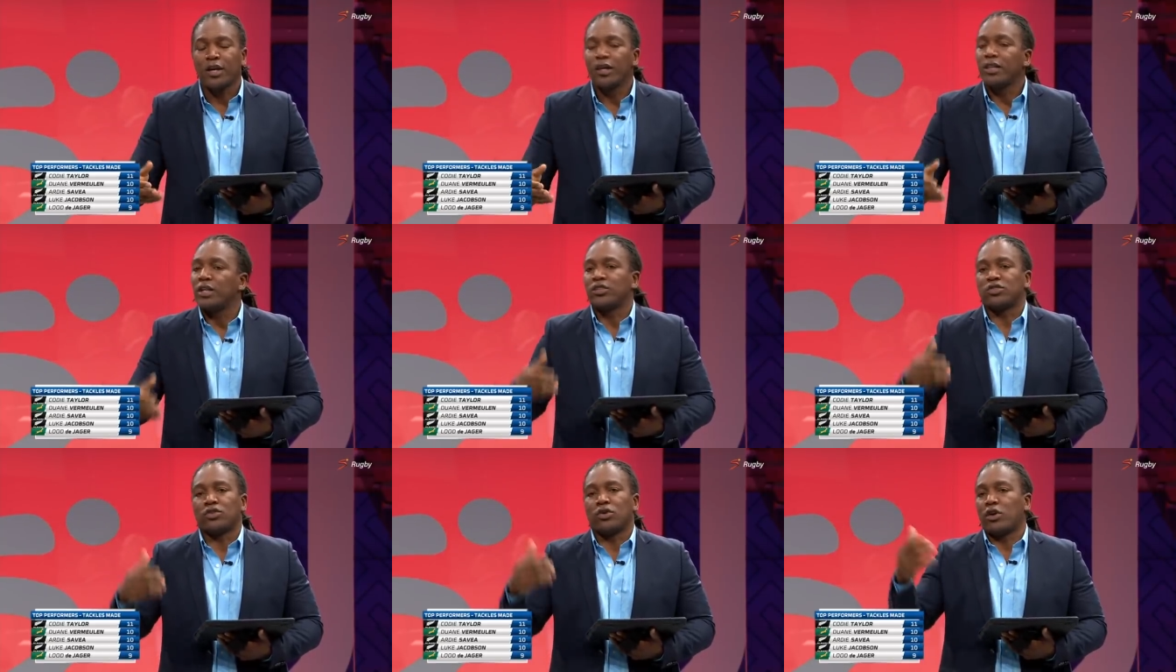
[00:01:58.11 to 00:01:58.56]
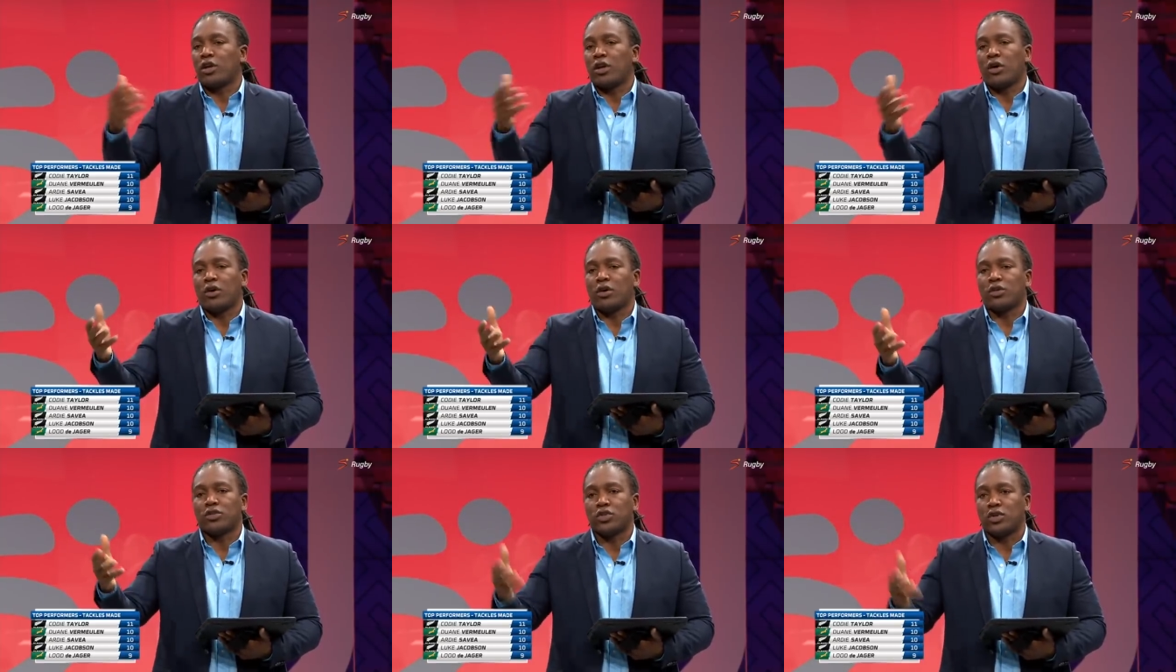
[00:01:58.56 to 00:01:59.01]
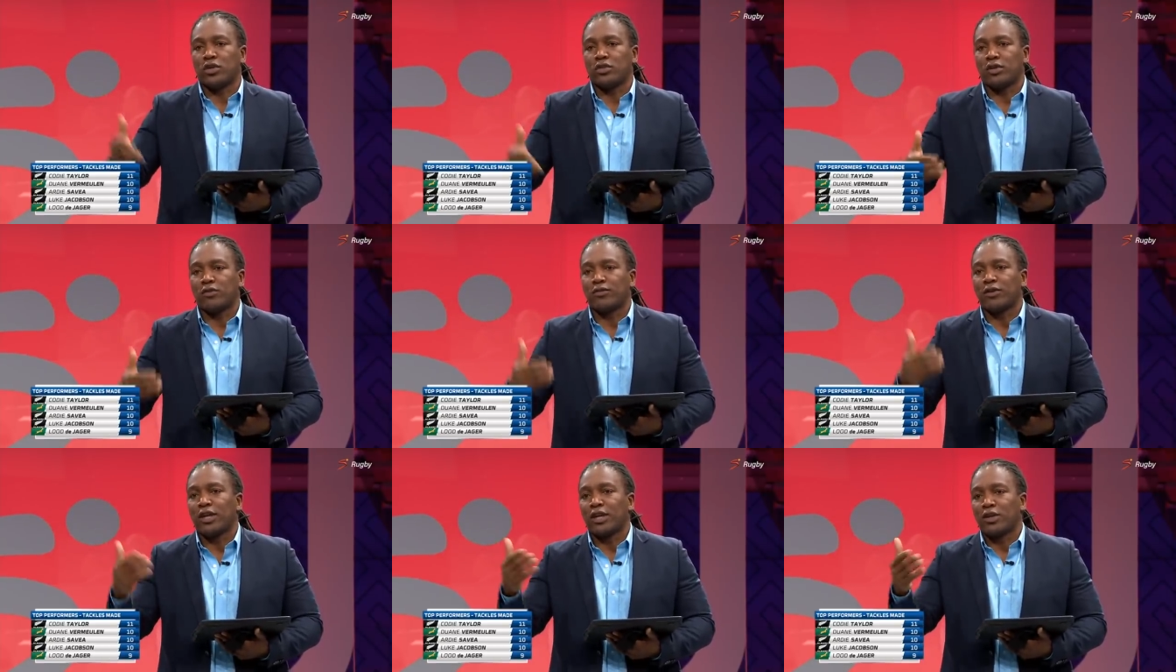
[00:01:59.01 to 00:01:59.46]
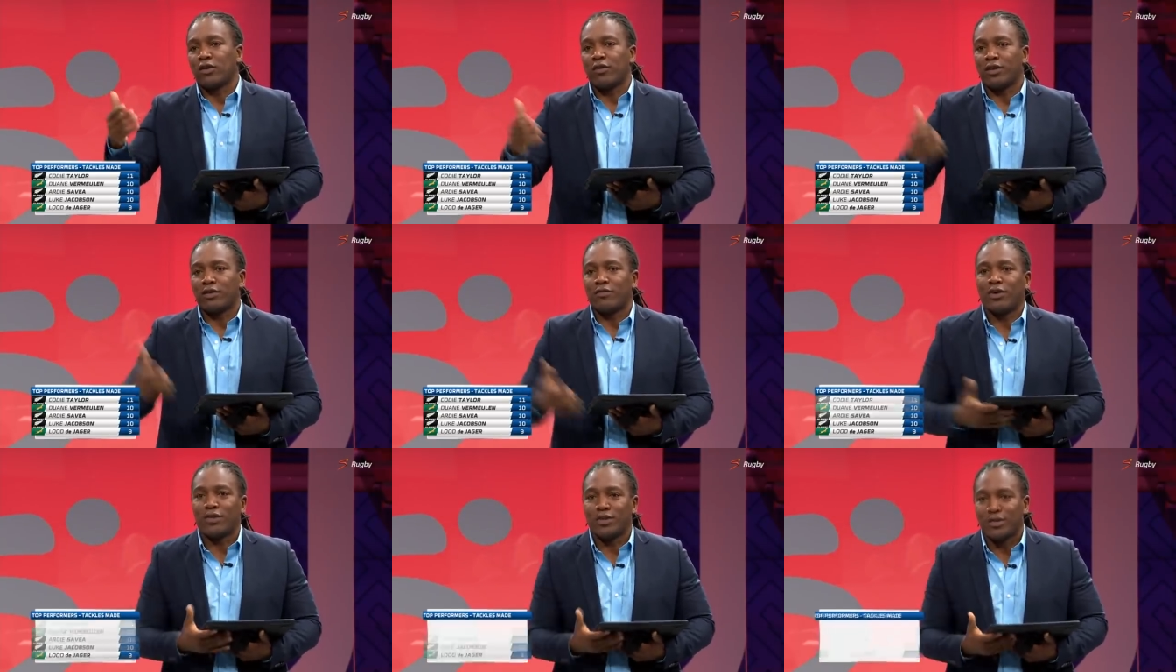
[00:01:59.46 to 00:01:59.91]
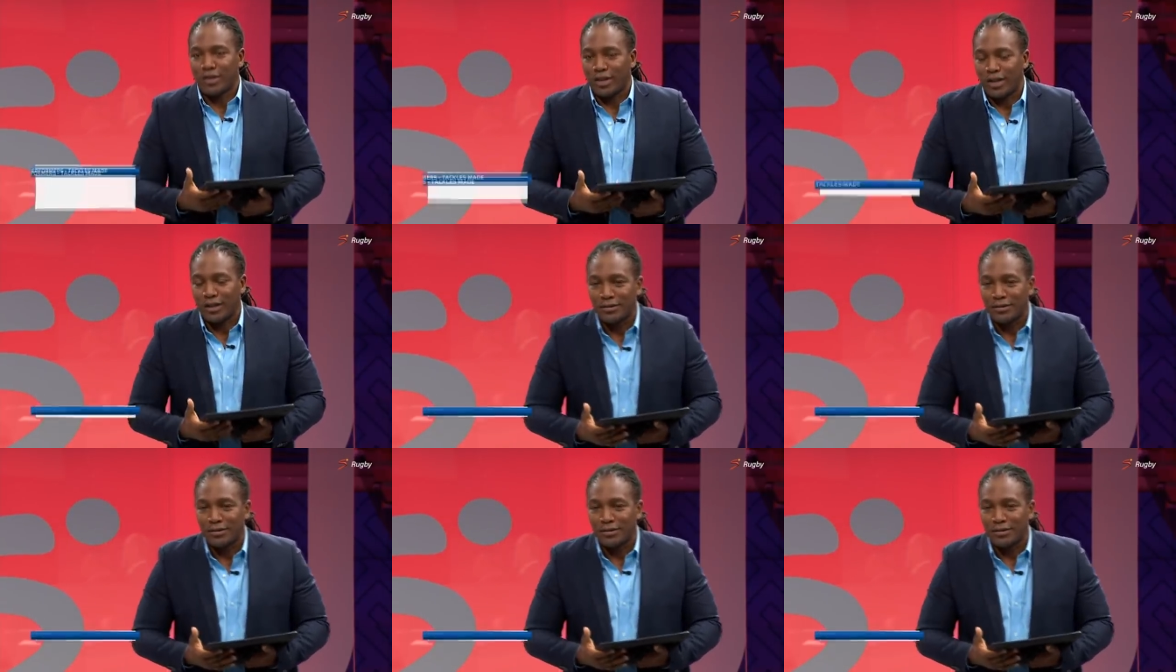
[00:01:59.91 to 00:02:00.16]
there's not a lot of chance of getting away with one slap.